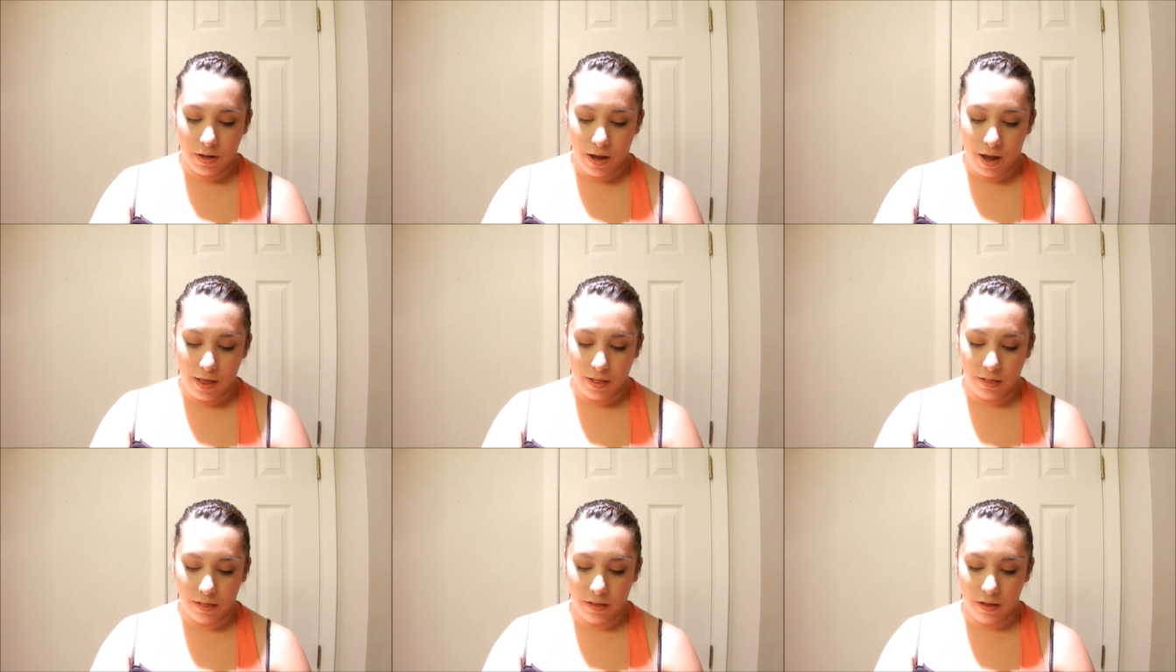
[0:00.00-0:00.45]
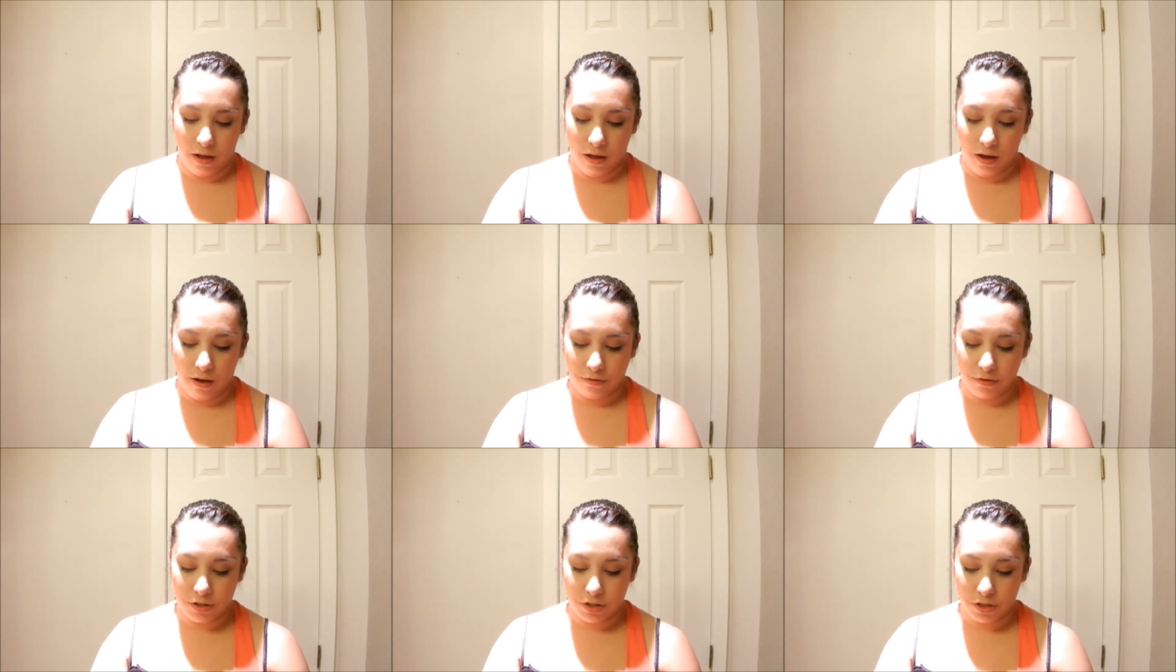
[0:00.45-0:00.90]
I
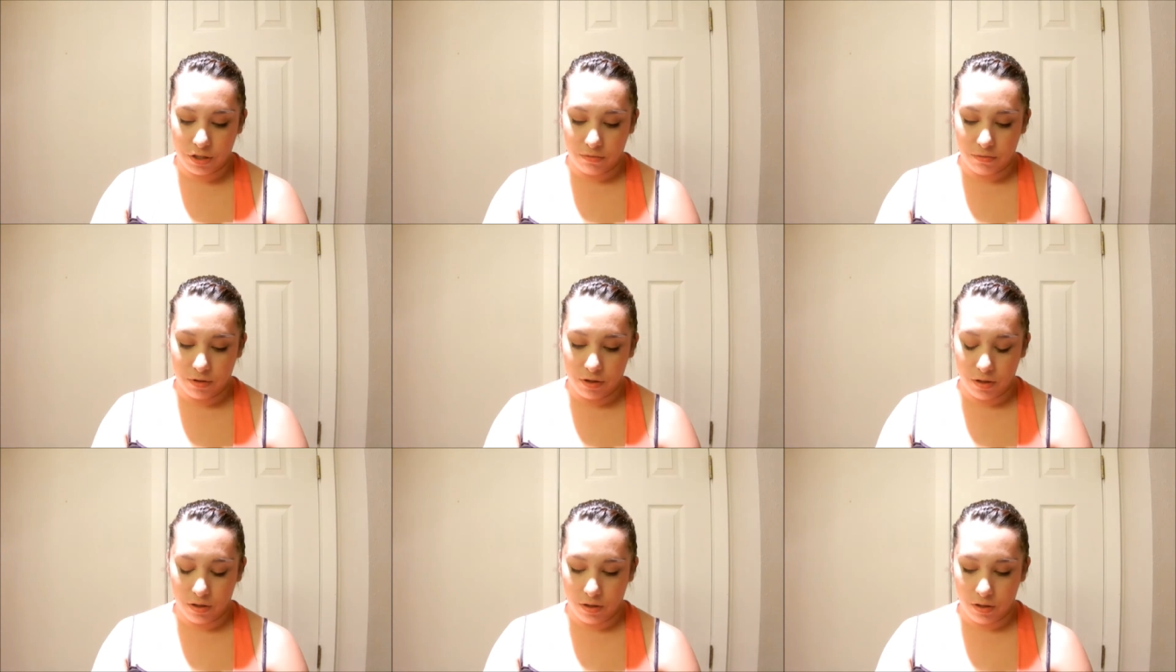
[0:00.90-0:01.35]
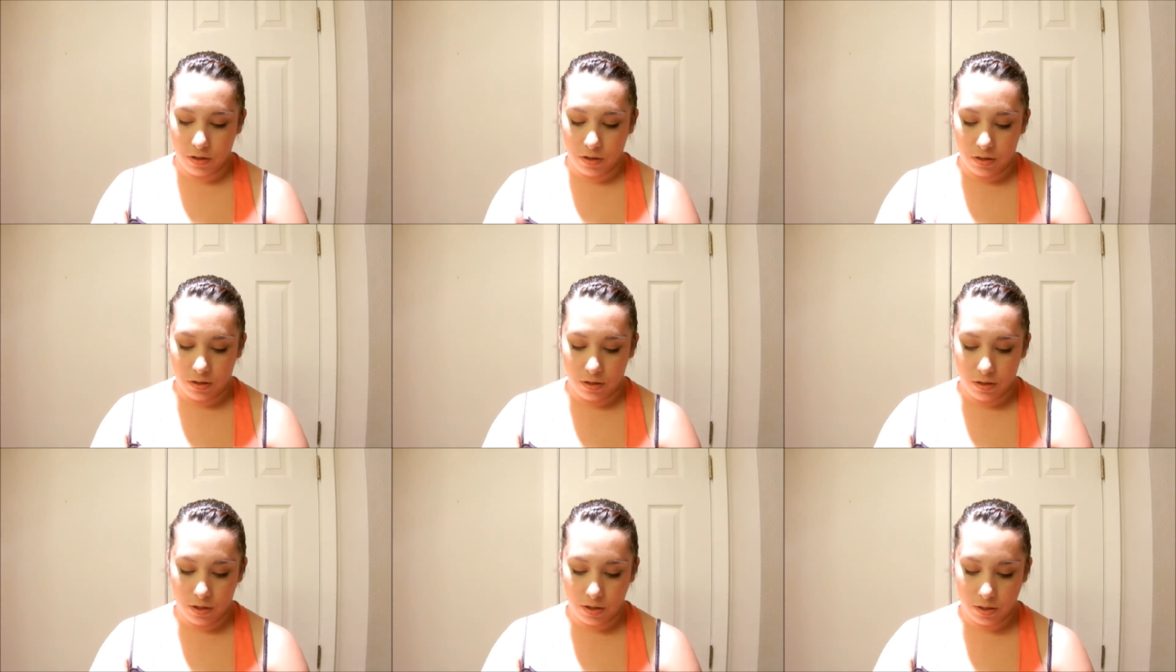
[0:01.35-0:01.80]
love shimmer,
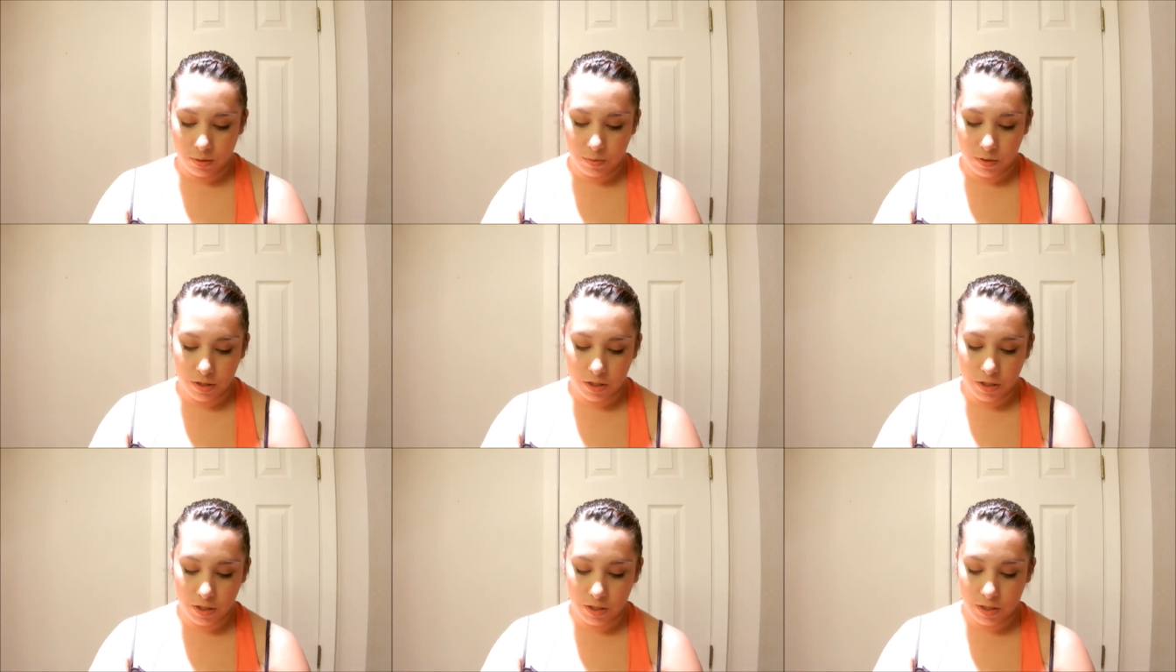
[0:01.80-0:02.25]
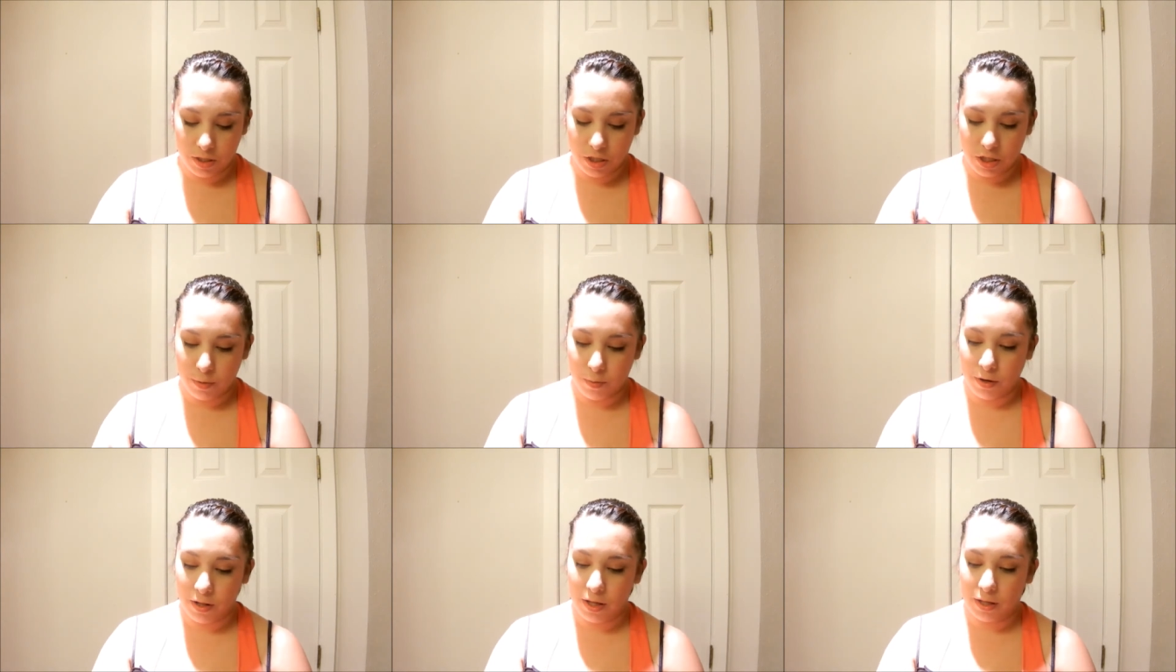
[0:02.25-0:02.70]
especially
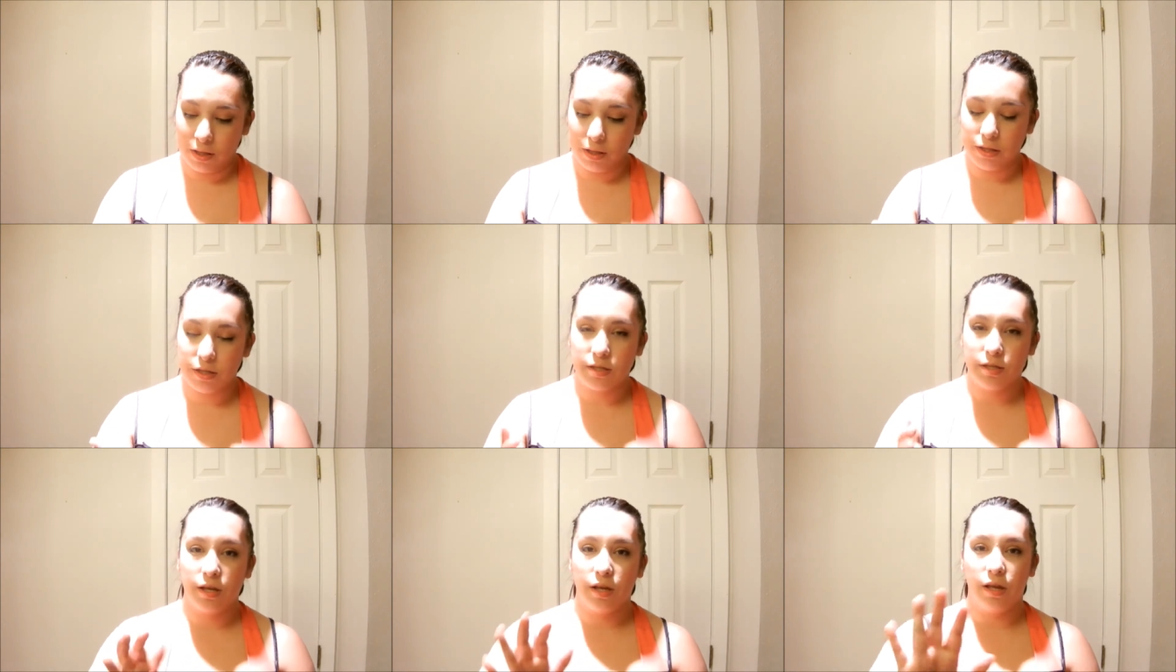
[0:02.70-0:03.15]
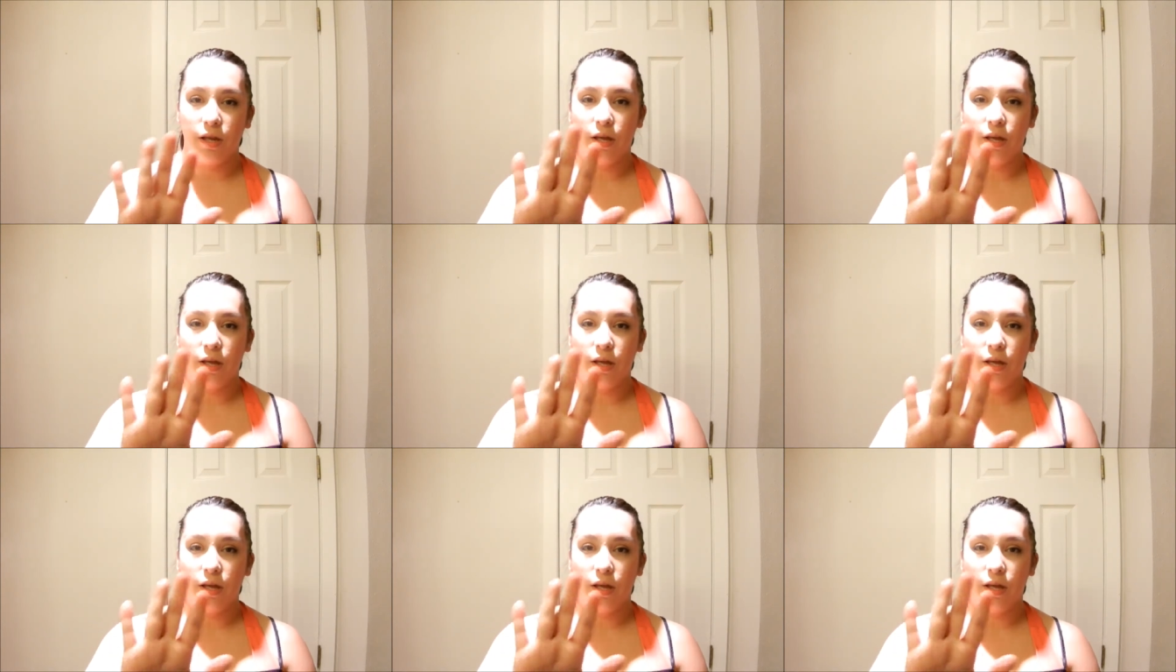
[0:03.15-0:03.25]
shimmer like this.